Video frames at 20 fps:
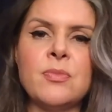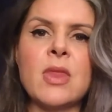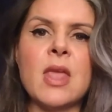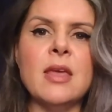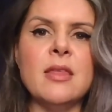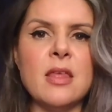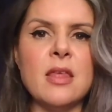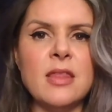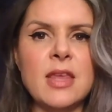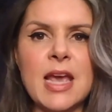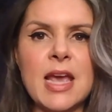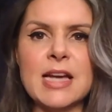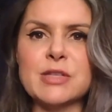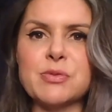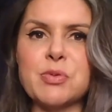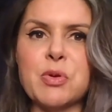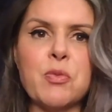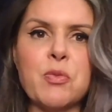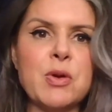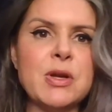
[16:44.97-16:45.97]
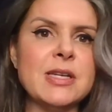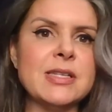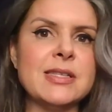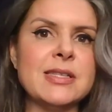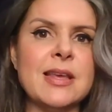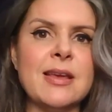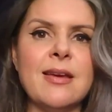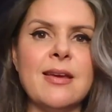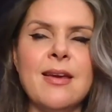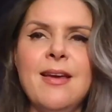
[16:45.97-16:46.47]
And then the expert witness
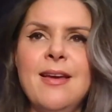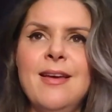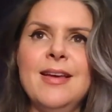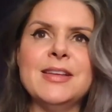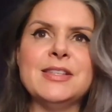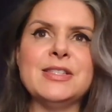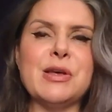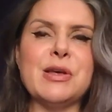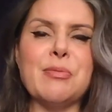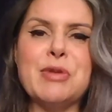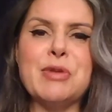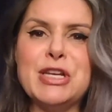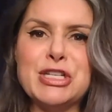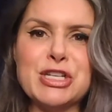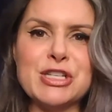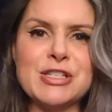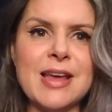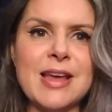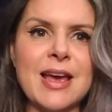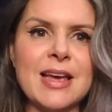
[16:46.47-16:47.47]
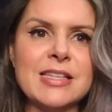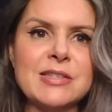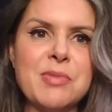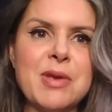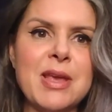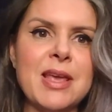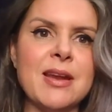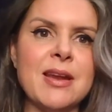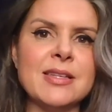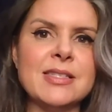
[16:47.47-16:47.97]
thing, somebody just asked
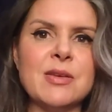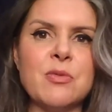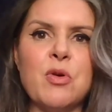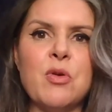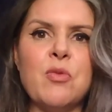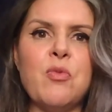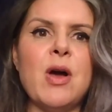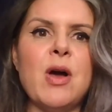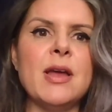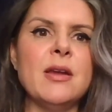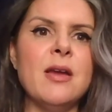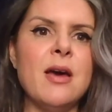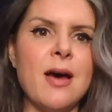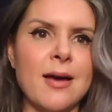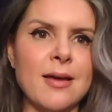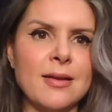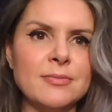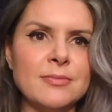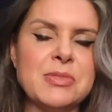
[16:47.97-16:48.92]
me, and I said, well, why not?